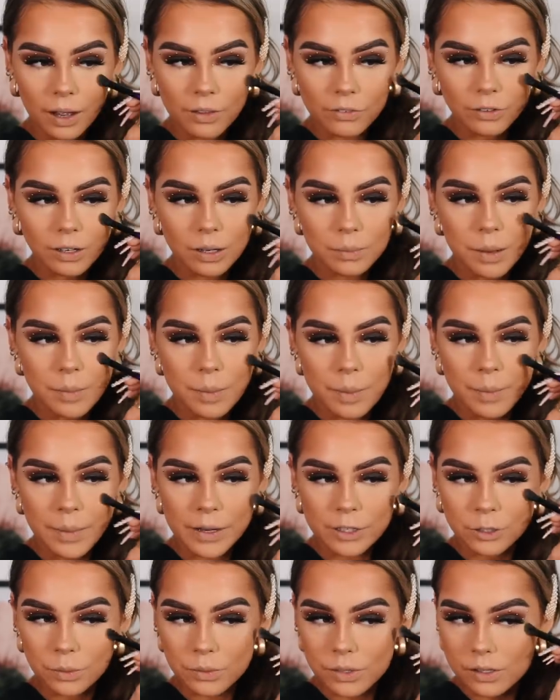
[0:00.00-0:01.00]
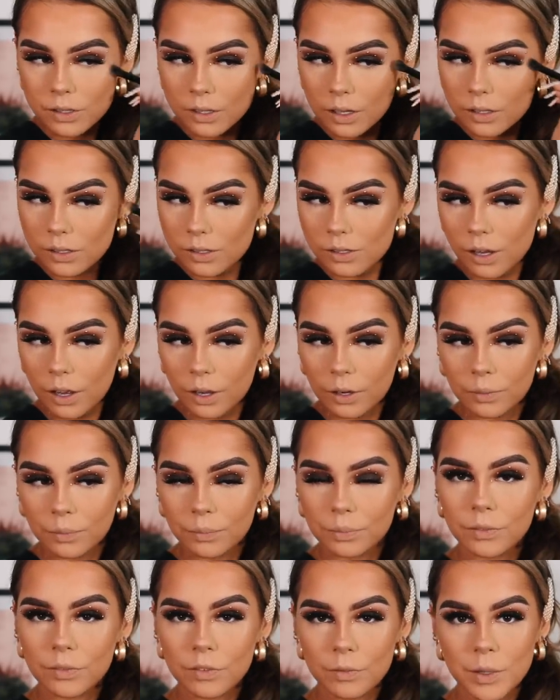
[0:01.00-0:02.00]
I feel like Mama Mitchell does this, so
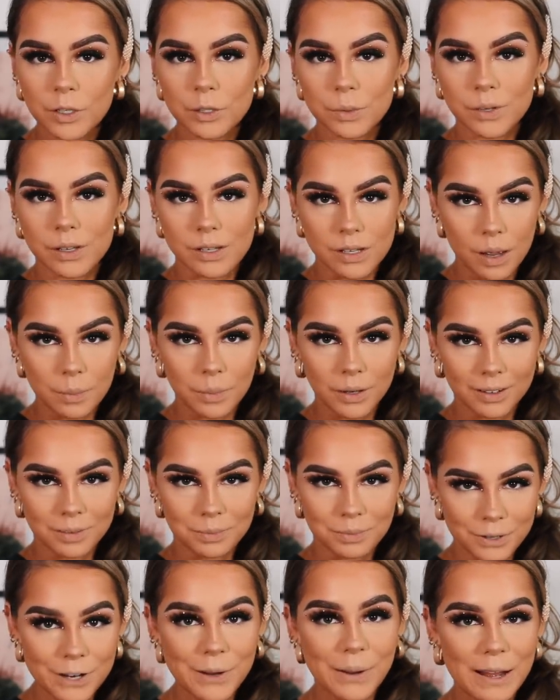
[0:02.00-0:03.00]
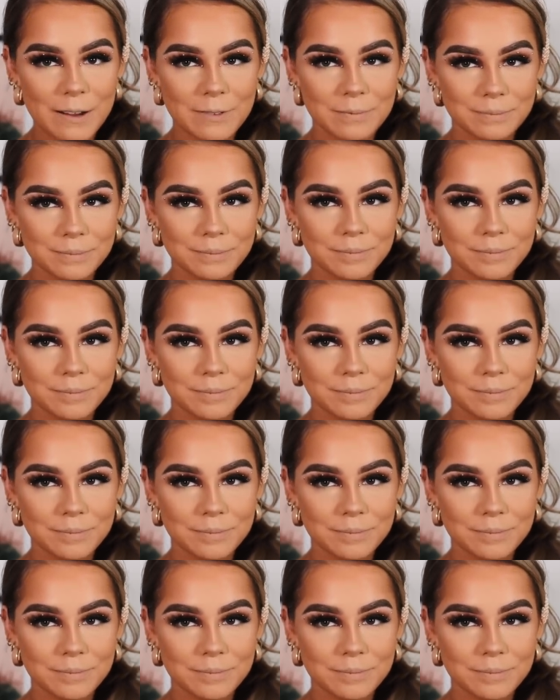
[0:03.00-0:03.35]
if Mitchell does it, I'm gonna do it.